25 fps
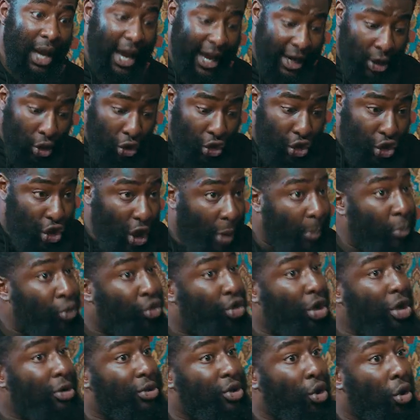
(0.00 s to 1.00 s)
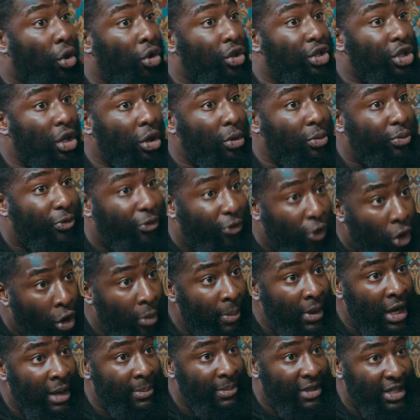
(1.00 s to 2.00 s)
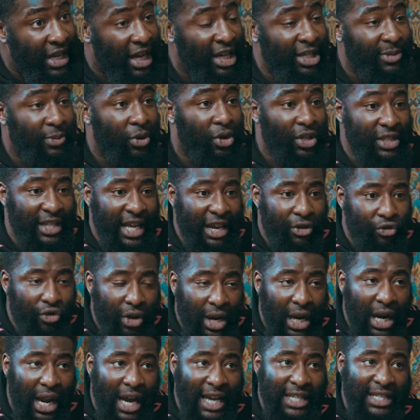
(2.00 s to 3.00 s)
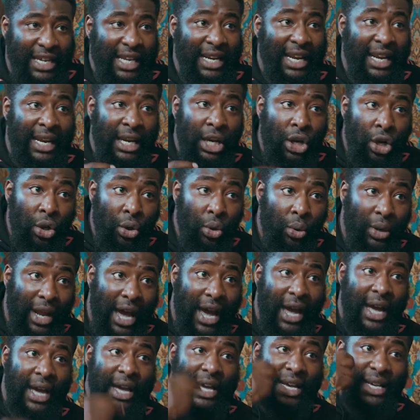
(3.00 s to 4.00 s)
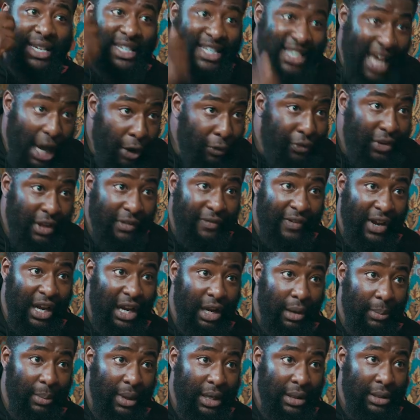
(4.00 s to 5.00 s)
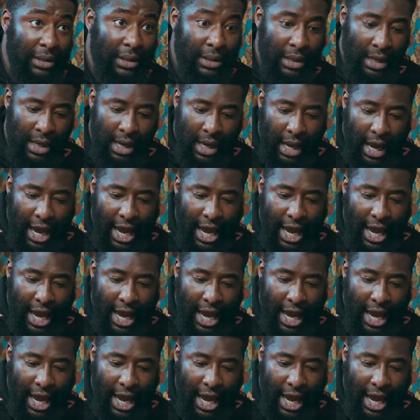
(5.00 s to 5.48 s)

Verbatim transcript: And some groups were also forming themselves because they realized that they knew that self development